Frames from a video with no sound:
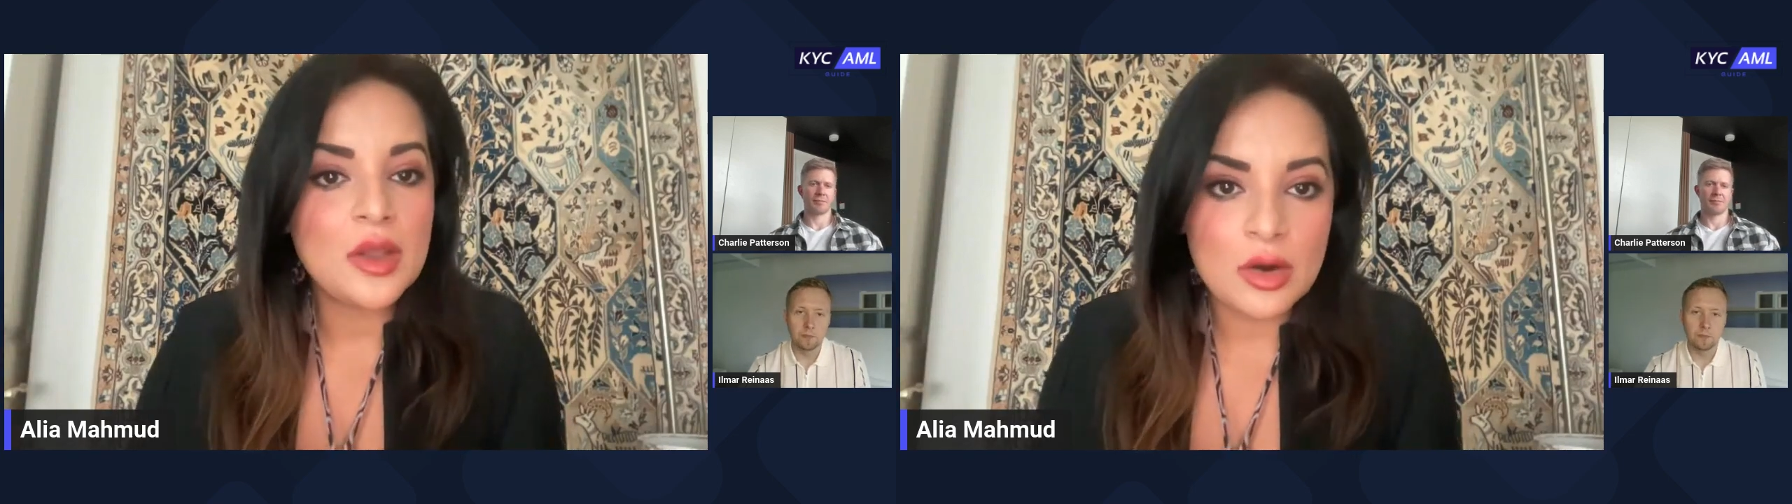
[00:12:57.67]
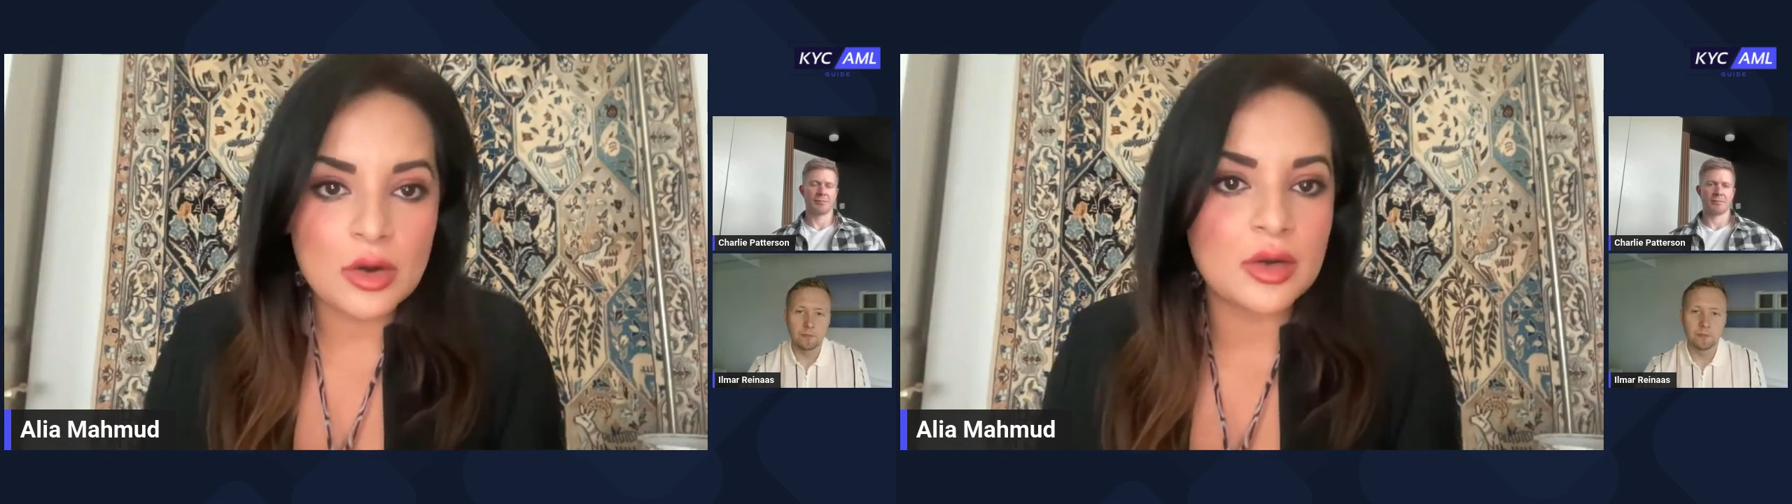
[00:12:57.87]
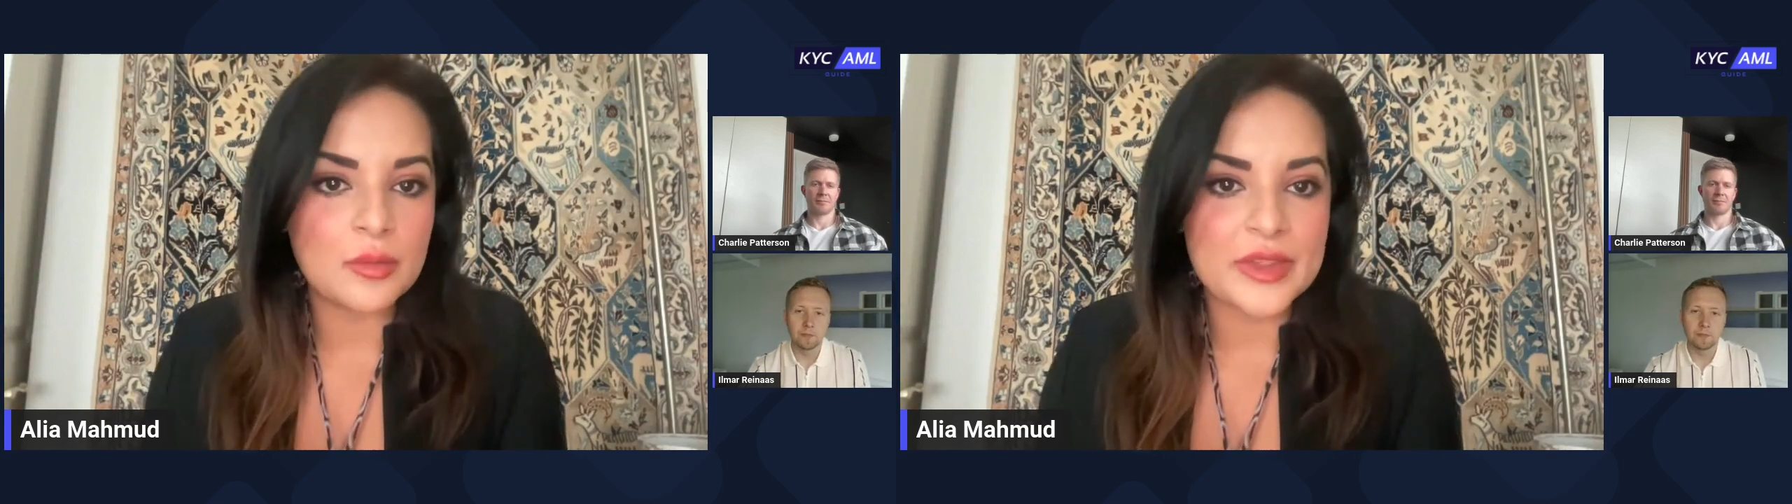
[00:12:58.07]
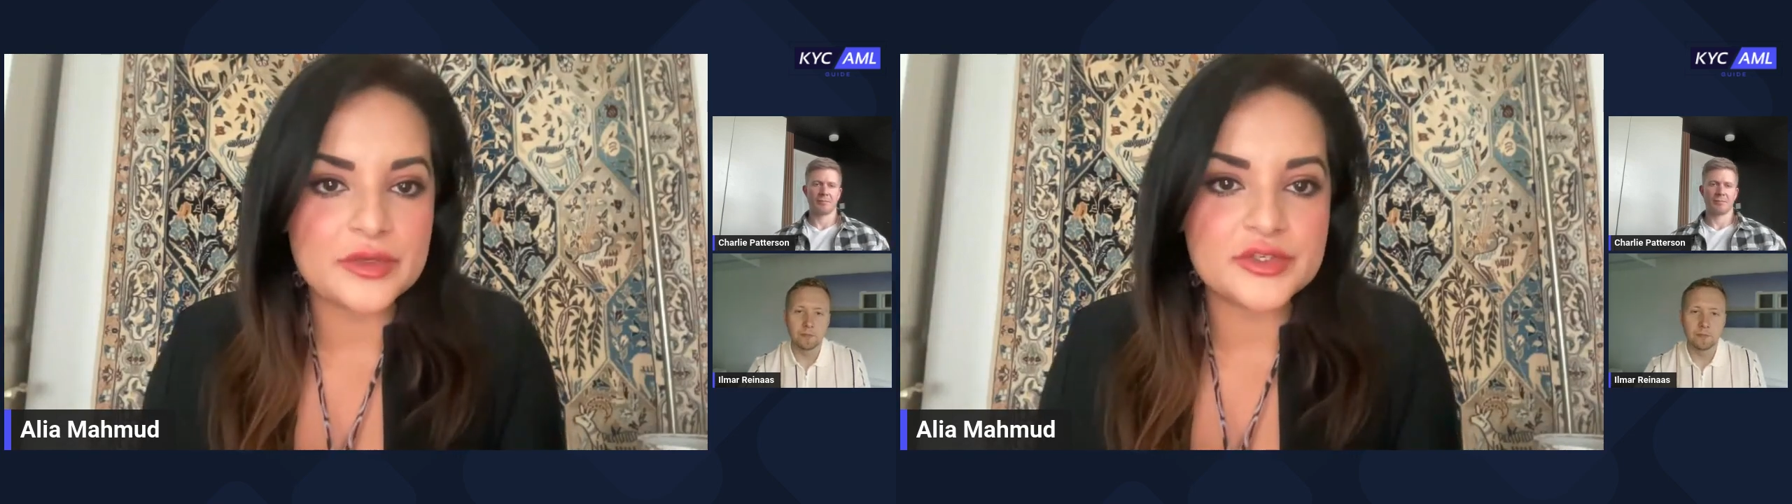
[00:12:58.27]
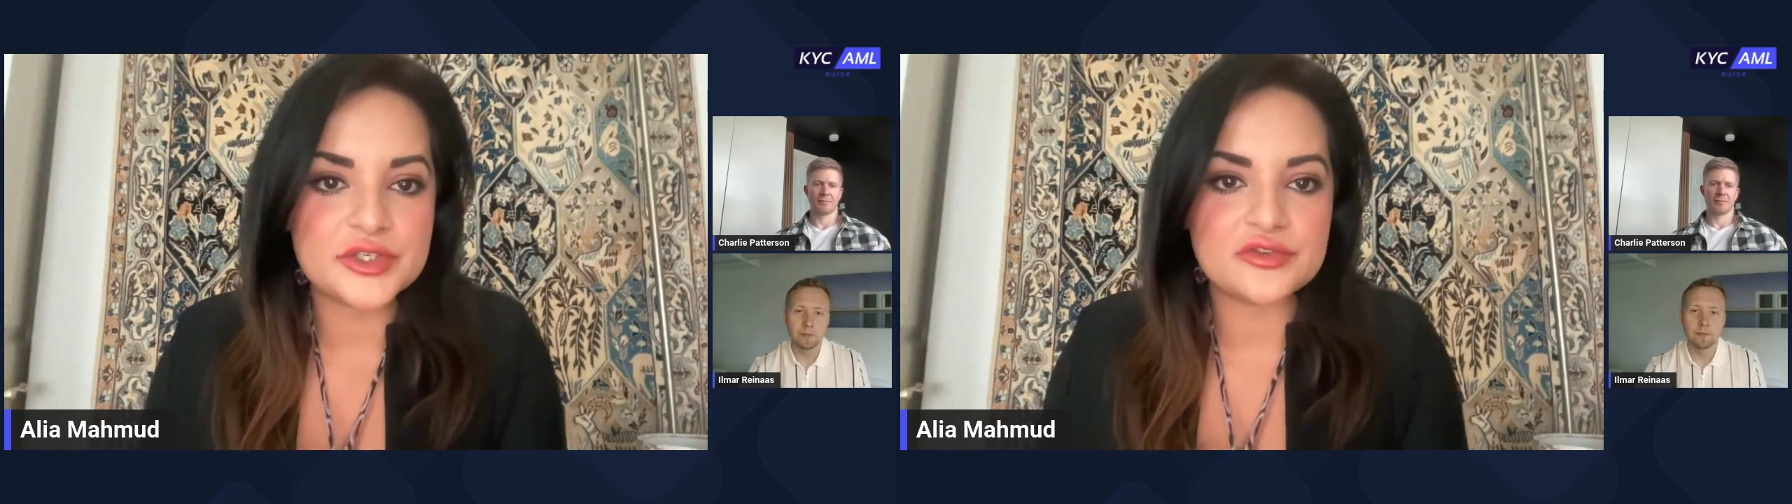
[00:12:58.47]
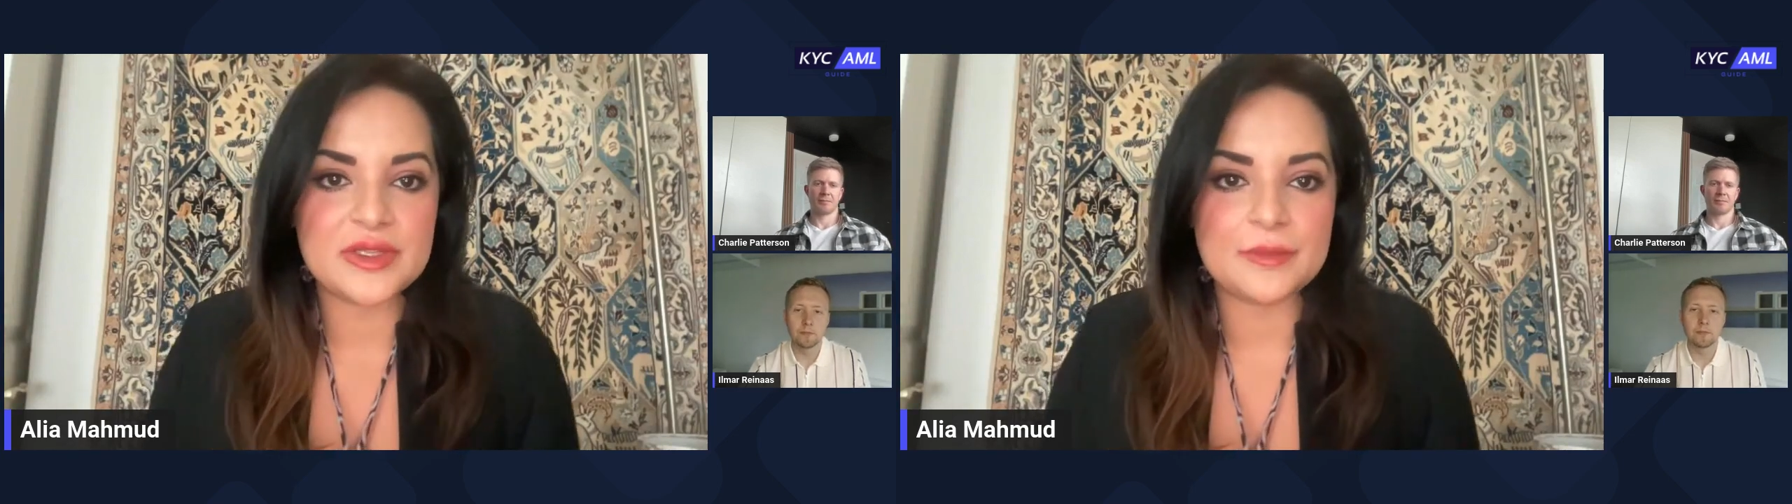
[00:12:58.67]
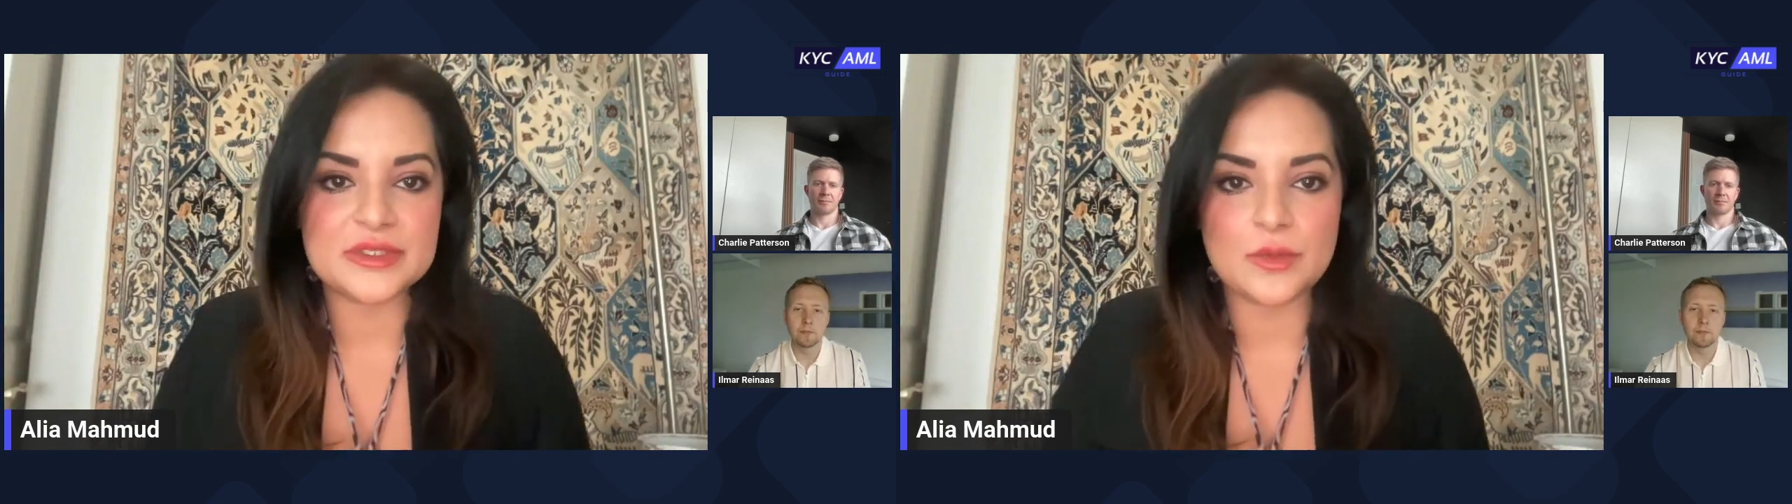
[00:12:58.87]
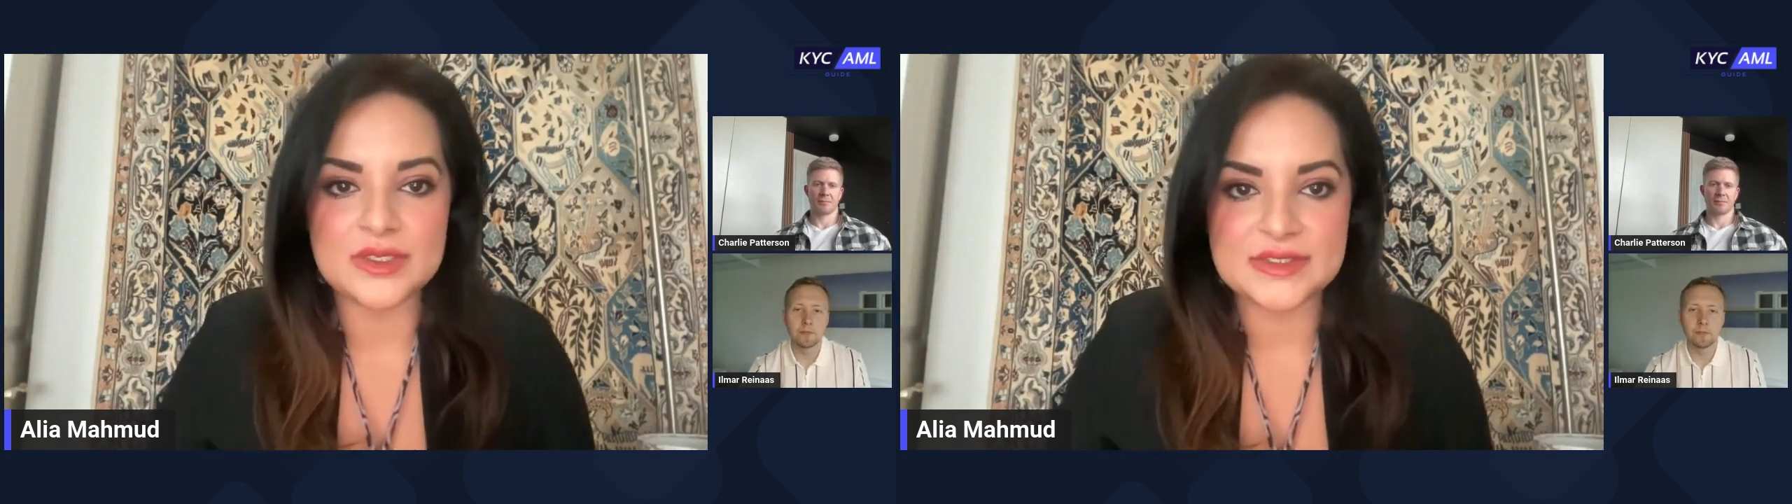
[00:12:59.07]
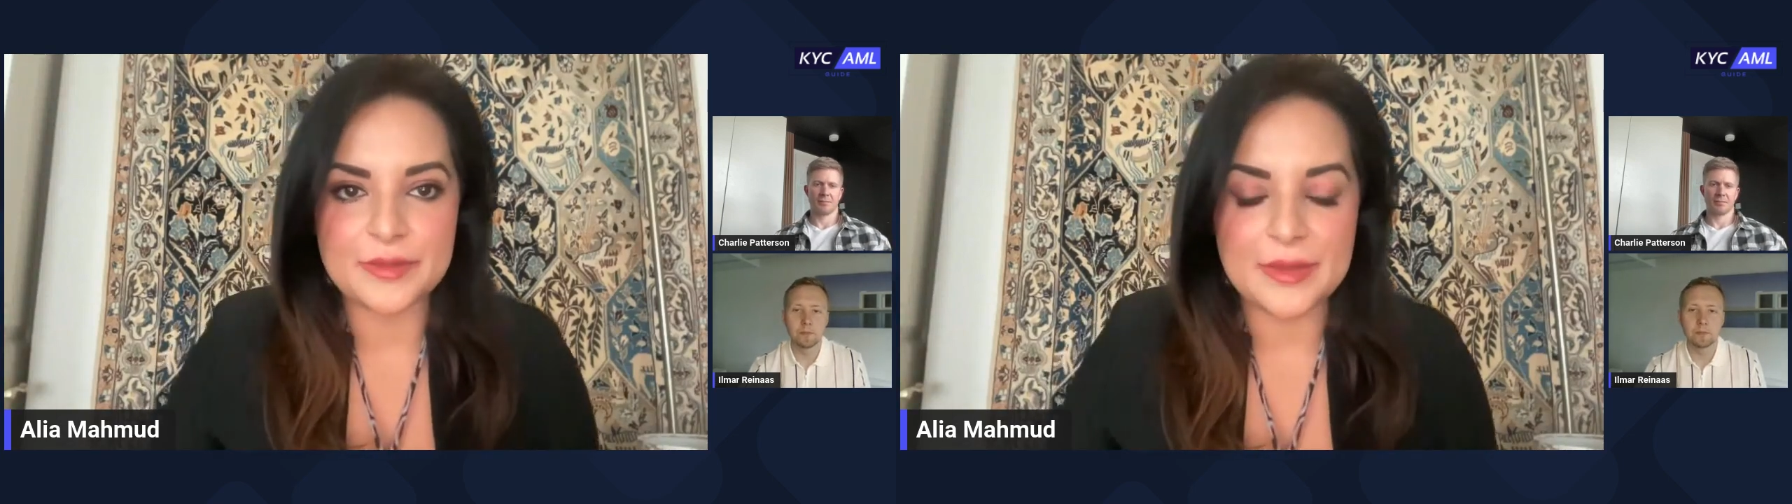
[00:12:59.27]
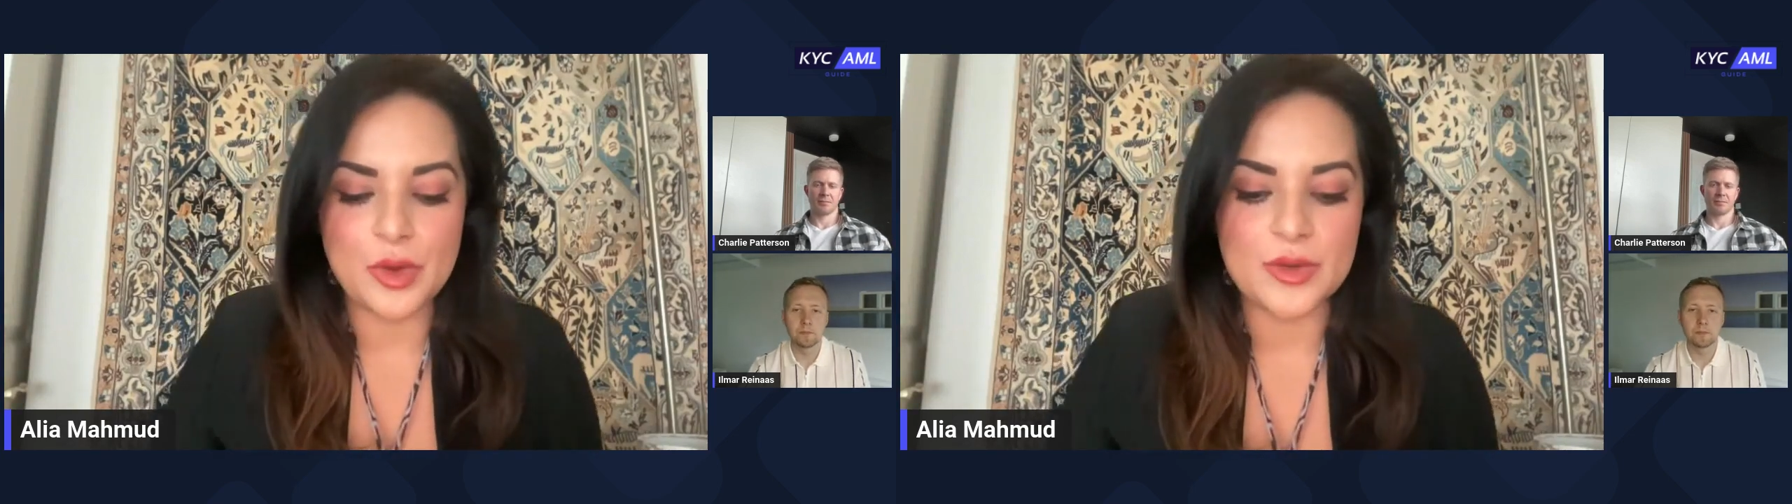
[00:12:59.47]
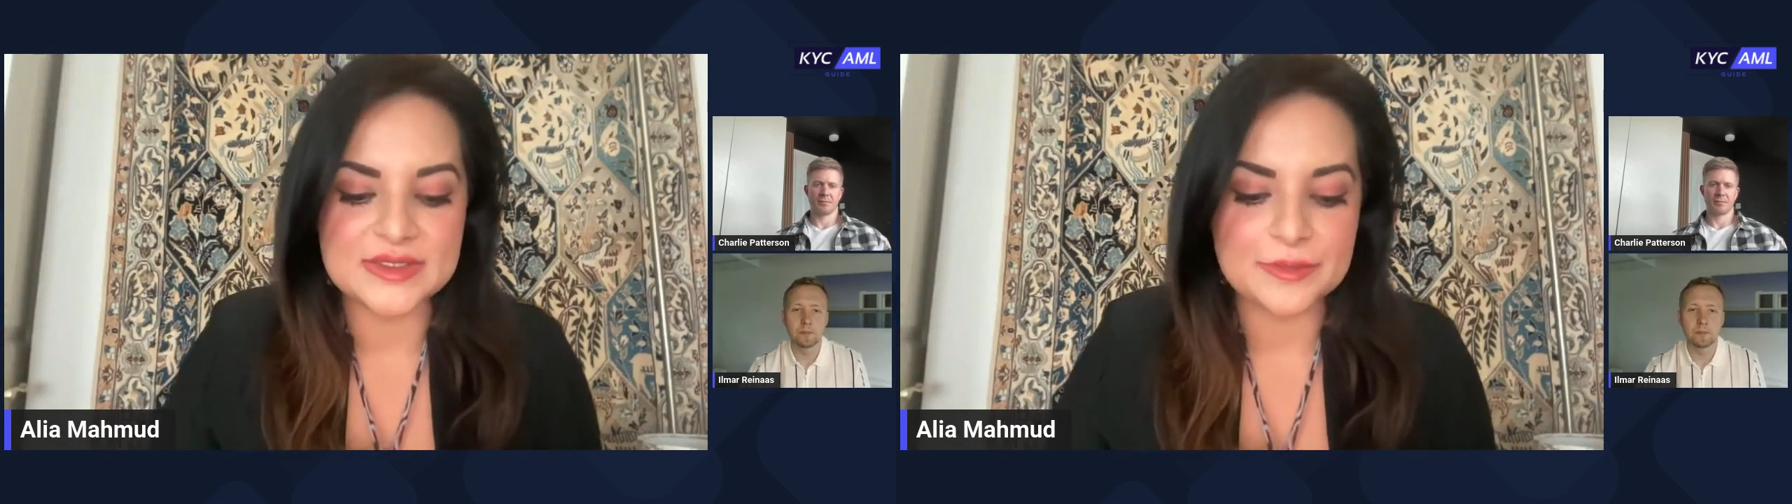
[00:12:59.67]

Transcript: or whether you should treat them as once a PEP, always a